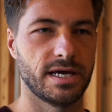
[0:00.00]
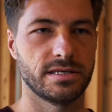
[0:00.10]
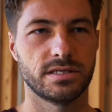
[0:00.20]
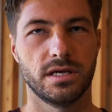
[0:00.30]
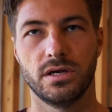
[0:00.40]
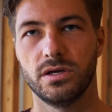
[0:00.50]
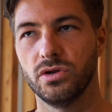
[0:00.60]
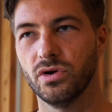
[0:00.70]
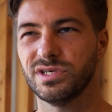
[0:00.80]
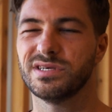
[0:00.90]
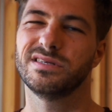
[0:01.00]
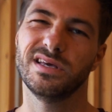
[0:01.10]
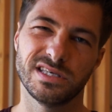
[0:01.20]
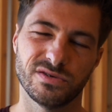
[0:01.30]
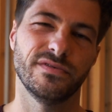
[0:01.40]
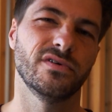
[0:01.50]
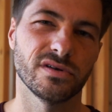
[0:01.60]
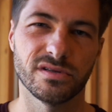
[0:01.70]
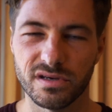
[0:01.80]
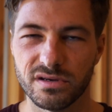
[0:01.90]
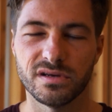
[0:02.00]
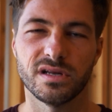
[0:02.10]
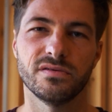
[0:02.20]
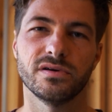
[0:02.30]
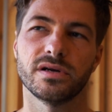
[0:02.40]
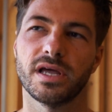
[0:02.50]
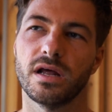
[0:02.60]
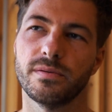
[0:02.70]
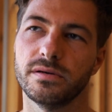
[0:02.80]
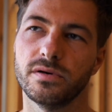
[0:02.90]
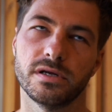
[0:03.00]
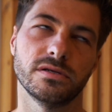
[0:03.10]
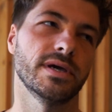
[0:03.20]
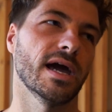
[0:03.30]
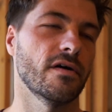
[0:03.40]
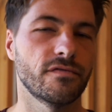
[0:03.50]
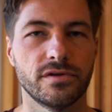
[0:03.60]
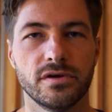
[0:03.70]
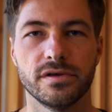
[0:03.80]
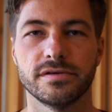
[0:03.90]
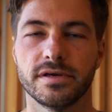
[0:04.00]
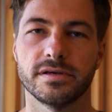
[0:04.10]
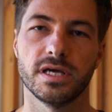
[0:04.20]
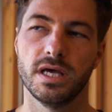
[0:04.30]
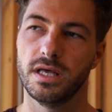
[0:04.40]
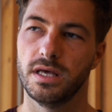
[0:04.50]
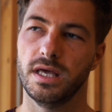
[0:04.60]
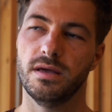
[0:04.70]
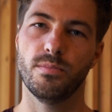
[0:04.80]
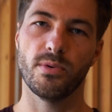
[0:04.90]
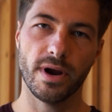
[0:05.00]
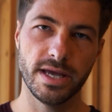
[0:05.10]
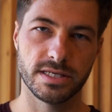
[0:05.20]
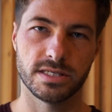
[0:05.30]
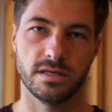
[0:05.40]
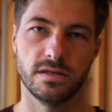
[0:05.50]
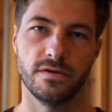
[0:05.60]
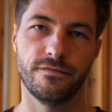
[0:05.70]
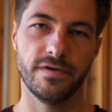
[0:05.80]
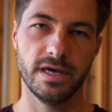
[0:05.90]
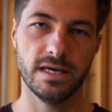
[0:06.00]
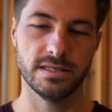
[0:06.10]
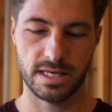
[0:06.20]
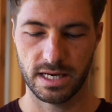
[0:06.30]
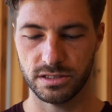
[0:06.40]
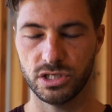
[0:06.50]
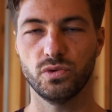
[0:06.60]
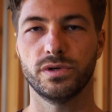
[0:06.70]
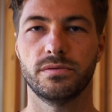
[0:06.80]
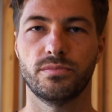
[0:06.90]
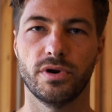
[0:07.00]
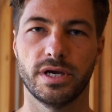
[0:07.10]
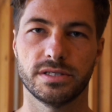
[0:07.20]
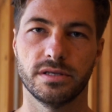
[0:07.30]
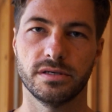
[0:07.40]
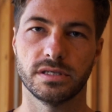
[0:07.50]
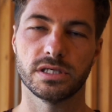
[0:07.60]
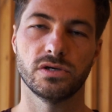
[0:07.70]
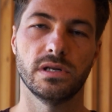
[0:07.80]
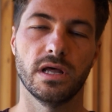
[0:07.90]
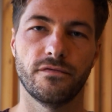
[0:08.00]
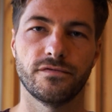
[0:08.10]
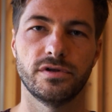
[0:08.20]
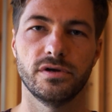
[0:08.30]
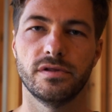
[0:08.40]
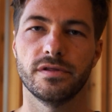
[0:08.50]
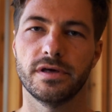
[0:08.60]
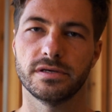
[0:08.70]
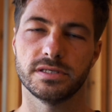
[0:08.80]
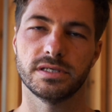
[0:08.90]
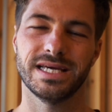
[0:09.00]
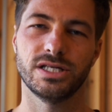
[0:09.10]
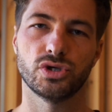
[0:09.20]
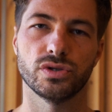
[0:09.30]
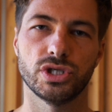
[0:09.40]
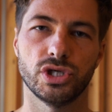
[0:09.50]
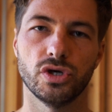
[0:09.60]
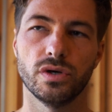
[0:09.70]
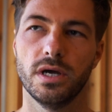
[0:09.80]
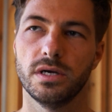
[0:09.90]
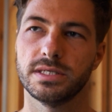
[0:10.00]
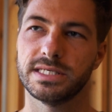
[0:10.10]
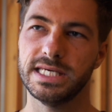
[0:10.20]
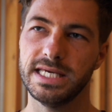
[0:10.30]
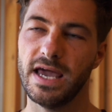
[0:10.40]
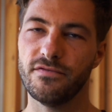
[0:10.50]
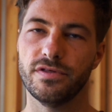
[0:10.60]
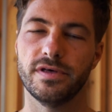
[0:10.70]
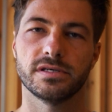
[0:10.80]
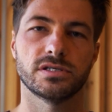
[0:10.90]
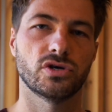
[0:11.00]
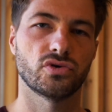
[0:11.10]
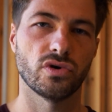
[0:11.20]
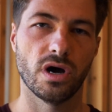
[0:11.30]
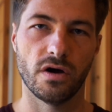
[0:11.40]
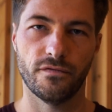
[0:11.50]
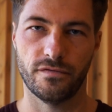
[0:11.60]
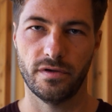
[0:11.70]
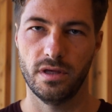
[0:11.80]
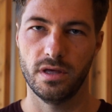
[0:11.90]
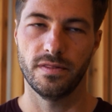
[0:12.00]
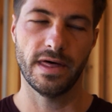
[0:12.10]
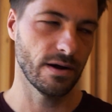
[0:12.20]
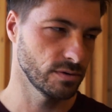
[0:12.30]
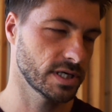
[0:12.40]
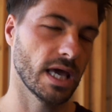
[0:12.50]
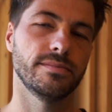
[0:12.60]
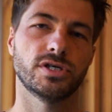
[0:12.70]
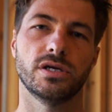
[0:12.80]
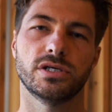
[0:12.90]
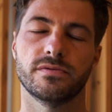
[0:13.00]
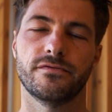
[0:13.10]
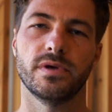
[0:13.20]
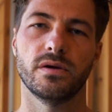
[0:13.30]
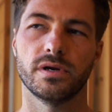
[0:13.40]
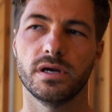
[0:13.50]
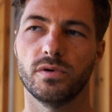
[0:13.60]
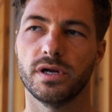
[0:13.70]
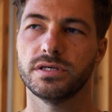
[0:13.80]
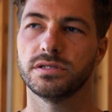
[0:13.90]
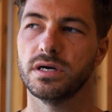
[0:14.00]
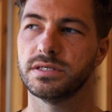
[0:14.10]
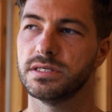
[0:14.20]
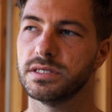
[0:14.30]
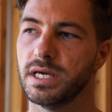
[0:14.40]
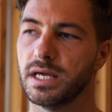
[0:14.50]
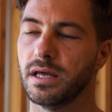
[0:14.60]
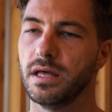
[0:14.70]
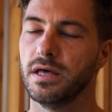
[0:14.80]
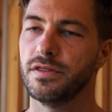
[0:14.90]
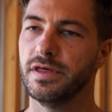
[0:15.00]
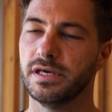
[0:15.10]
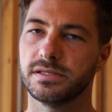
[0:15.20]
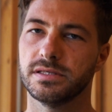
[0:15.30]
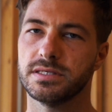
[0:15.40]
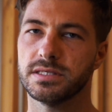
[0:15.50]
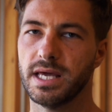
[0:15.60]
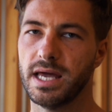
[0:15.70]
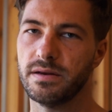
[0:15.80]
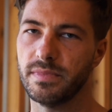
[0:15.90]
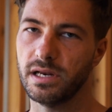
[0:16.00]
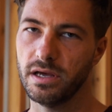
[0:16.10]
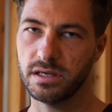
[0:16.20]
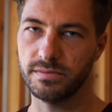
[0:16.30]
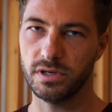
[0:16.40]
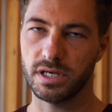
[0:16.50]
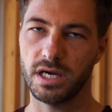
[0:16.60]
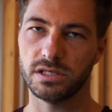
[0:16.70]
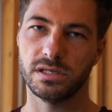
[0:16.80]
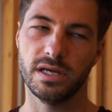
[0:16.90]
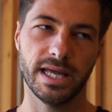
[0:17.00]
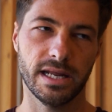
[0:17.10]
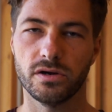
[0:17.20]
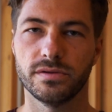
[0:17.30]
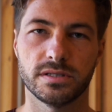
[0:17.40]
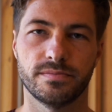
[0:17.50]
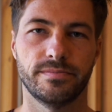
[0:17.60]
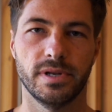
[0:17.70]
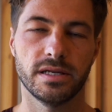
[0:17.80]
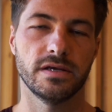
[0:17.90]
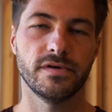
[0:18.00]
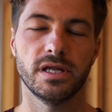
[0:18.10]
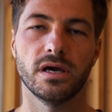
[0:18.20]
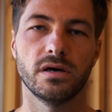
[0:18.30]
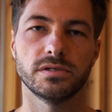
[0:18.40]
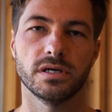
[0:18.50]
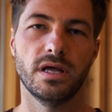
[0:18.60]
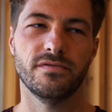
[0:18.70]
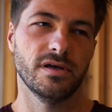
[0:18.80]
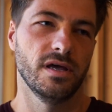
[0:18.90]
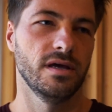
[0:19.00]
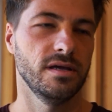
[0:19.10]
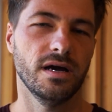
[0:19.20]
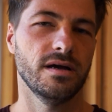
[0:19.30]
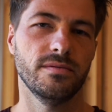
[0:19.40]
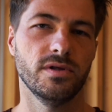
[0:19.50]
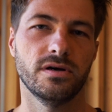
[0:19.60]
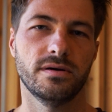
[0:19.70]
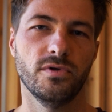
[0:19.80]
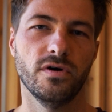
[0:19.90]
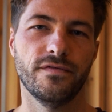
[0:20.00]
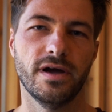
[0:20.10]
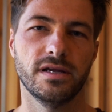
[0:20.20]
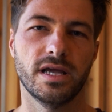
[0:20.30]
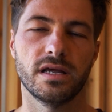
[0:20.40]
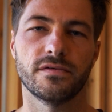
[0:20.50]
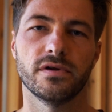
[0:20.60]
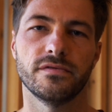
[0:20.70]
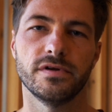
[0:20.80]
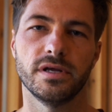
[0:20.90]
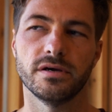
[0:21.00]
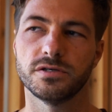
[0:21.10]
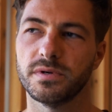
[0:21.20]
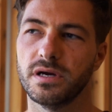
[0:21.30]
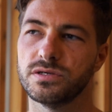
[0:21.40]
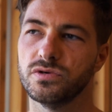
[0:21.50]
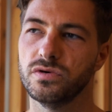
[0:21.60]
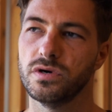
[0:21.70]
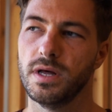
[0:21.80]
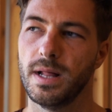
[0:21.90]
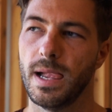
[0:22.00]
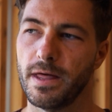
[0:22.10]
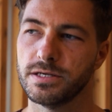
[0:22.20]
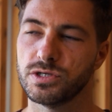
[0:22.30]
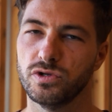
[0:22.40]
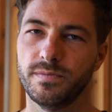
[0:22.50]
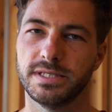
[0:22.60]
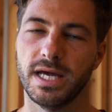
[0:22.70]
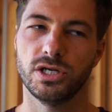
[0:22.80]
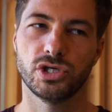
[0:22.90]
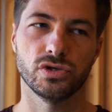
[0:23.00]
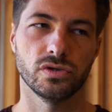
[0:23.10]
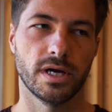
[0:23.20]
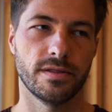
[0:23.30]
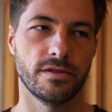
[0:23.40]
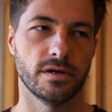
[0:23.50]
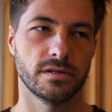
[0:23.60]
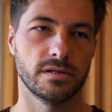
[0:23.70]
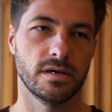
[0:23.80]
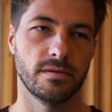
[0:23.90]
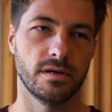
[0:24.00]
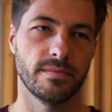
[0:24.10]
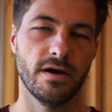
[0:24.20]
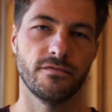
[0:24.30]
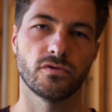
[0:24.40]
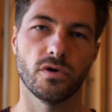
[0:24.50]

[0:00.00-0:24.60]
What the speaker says: as not just things that we've got to do. We've got to get up in the morning. Do we have to do these things? Embrace the fears as you would embrace the things that you love to do, the things that interest you. See everything as a craft. That was game changing for me. When I started seeing things that scared me, like communication, like getting on this bloody video, which I'm not a fan of getting in front of videos, but I saw the potential and the amount of